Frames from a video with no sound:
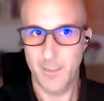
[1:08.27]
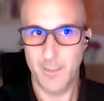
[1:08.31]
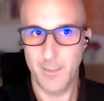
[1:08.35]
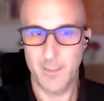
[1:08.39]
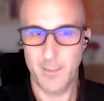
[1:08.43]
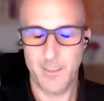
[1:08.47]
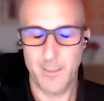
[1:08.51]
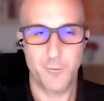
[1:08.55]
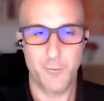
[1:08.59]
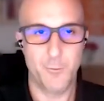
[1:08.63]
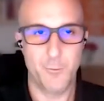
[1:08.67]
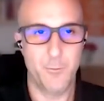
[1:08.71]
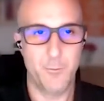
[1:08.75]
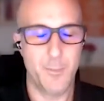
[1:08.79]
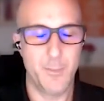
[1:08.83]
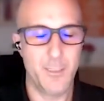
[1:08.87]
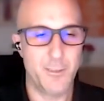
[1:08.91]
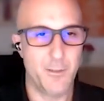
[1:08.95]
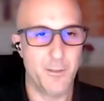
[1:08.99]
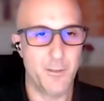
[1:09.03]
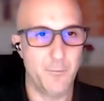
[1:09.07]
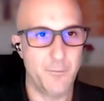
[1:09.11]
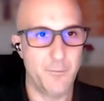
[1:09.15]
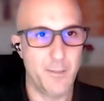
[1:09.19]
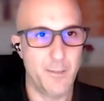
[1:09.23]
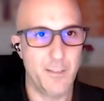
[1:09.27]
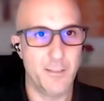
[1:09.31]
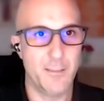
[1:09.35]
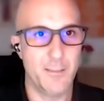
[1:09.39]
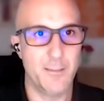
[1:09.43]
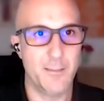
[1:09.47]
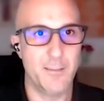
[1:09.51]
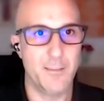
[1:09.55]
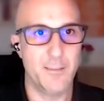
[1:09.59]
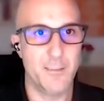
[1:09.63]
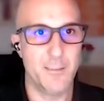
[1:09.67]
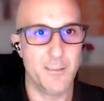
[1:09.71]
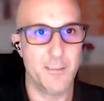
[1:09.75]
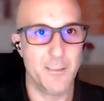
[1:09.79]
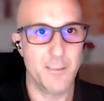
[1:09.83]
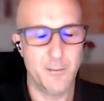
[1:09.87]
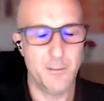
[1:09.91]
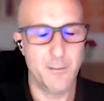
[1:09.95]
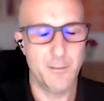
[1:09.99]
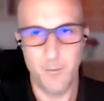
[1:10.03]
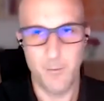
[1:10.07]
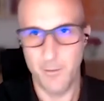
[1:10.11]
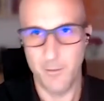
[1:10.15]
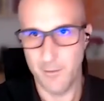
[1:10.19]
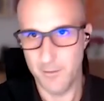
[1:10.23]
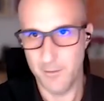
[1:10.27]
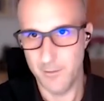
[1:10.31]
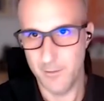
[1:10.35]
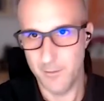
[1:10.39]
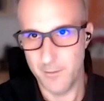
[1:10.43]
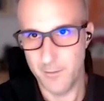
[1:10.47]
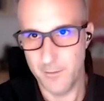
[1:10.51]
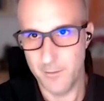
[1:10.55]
It has to be something desirable.